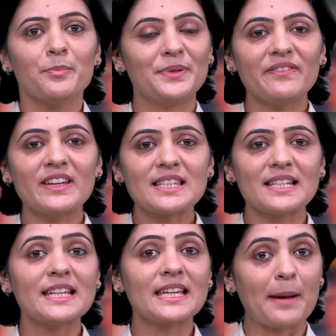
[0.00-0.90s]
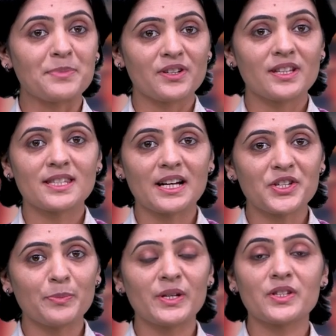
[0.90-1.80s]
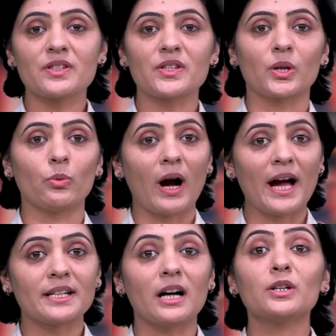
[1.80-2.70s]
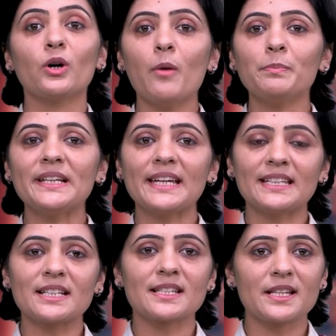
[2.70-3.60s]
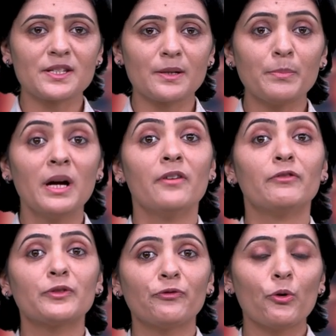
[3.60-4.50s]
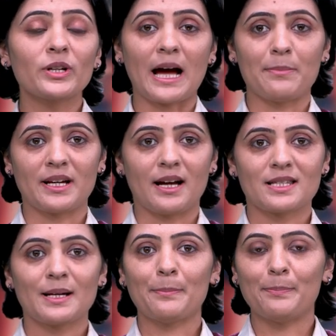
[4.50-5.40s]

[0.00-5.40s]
Previously, capturing such images required a complicated system with four cameras,